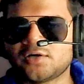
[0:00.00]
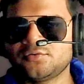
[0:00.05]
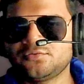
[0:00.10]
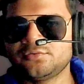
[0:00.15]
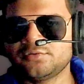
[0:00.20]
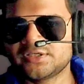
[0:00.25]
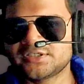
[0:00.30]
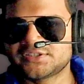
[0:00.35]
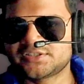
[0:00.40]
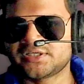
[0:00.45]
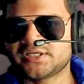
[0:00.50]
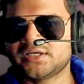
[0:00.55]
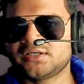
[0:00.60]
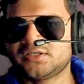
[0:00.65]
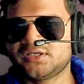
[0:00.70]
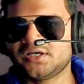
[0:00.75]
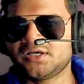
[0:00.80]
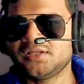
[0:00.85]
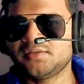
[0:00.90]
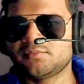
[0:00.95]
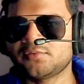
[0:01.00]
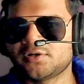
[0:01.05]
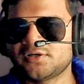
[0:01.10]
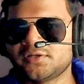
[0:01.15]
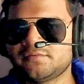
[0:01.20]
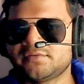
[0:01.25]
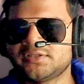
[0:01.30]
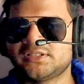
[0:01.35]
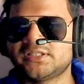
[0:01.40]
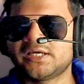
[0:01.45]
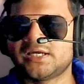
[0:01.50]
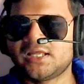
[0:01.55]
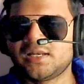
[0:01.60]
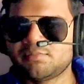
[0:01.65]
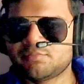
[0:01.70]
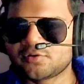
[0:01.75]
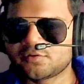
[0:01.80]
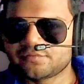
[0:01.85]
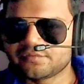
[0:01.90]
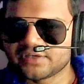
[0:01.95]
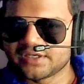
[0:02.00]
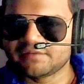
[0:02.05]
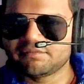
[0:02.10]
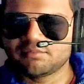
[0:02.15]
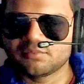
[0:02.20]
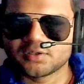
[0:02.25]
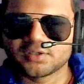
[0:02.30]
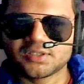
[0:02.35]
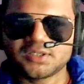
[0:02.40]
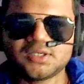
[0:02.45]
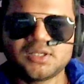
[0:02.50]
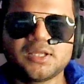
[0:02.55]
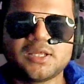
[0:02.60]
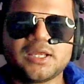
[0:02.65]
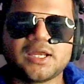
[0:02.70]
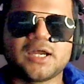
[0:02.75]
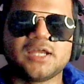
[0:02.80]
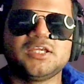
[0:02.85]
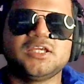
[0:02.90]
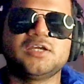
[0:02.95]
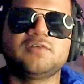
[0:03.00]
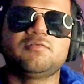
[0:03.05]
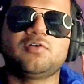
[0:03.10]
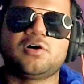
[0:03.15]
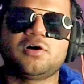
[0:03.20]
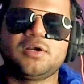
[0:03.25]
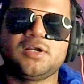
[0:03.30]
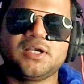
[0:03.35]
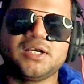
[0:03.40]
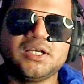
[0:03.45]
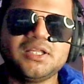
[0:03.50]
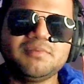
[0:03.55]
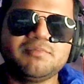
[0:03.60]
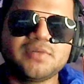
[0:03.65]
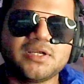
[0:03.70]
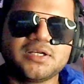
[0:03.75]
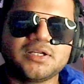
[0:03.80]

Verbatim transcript: to extract 3D model with the help of F model, I have already made a